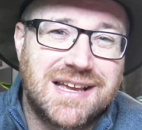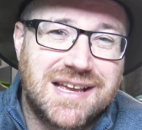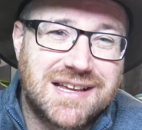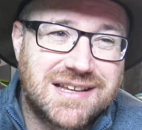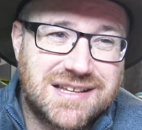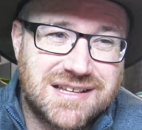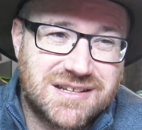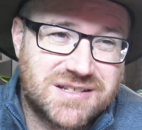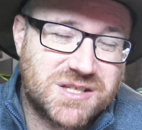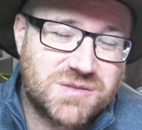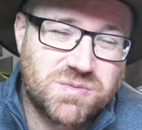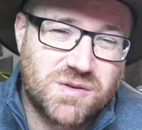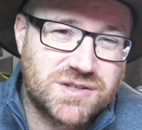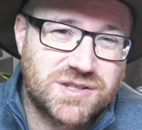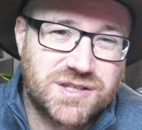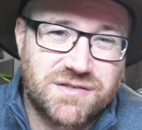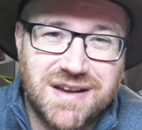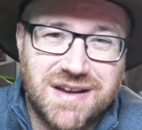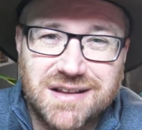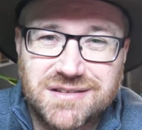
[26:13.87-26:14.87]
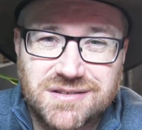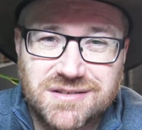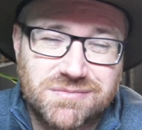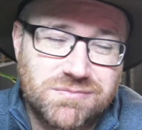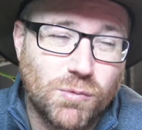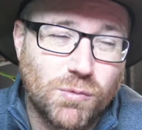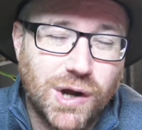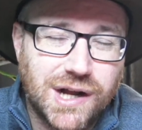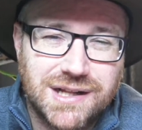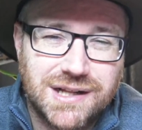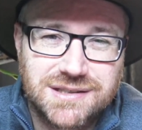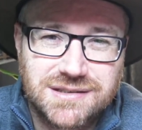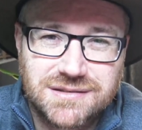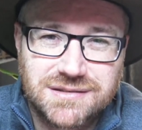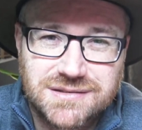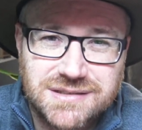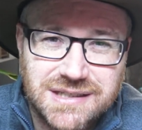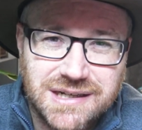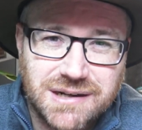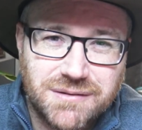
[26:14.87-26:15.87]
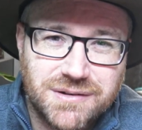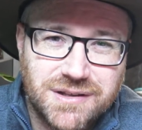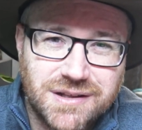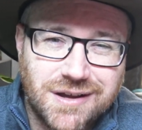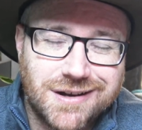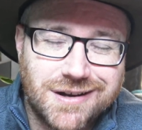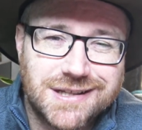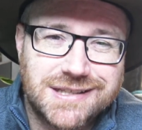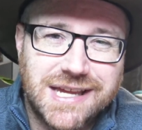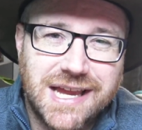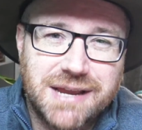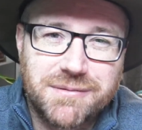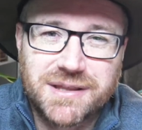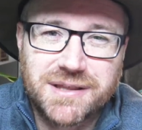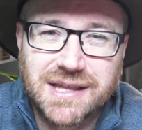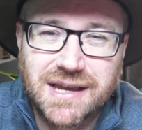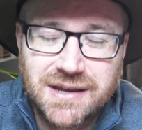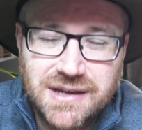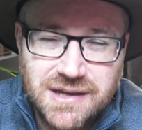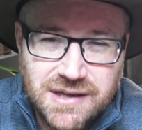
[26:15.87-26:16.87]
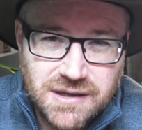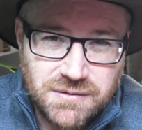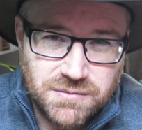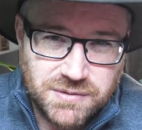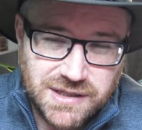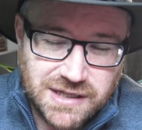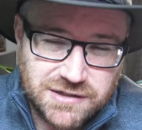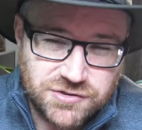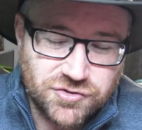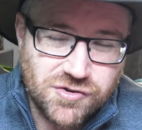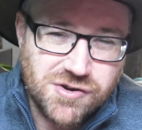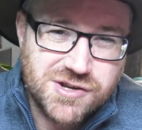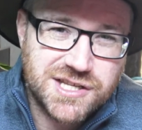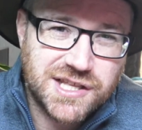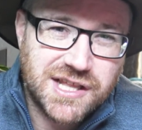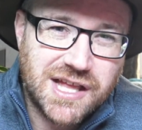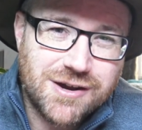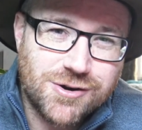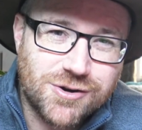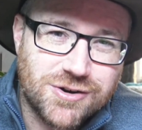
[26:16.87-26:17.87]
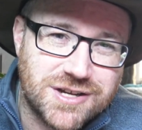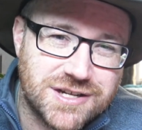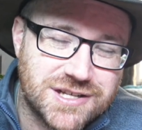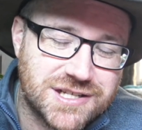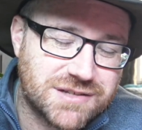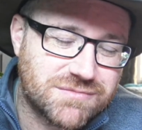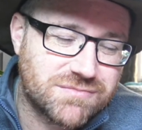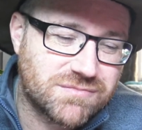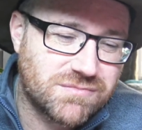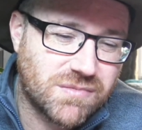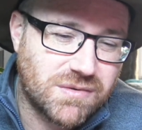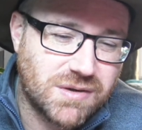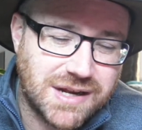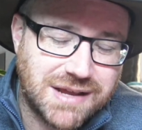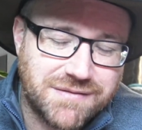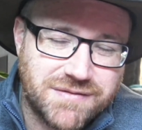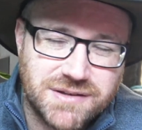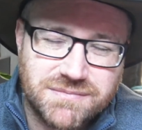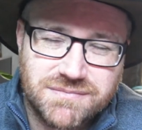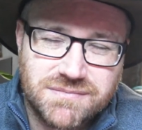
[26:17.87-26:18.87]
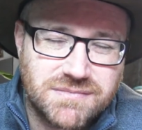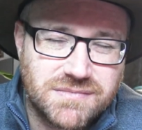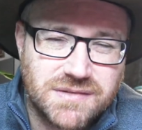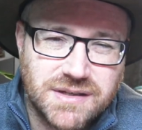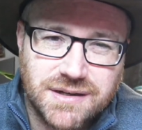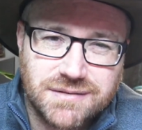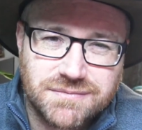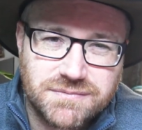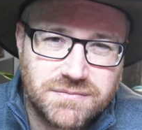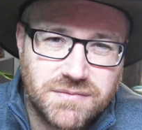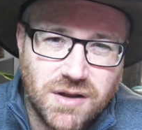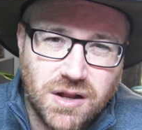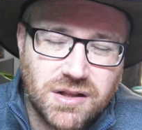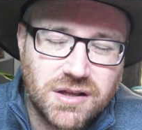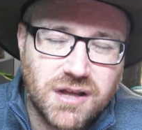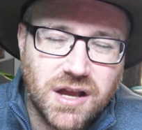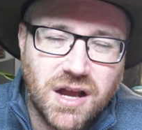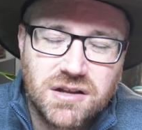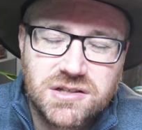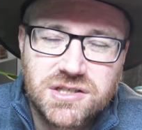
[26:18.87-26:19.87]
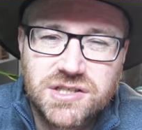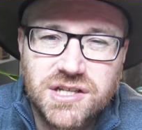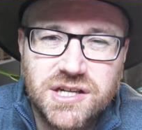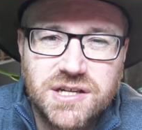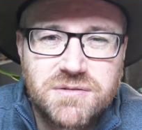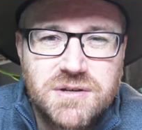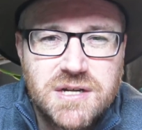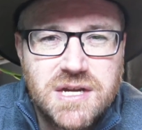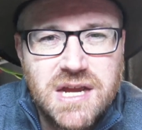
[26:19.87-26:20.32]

swans around the world on holiday with their drugs and their hookers and whatever oligarchs do.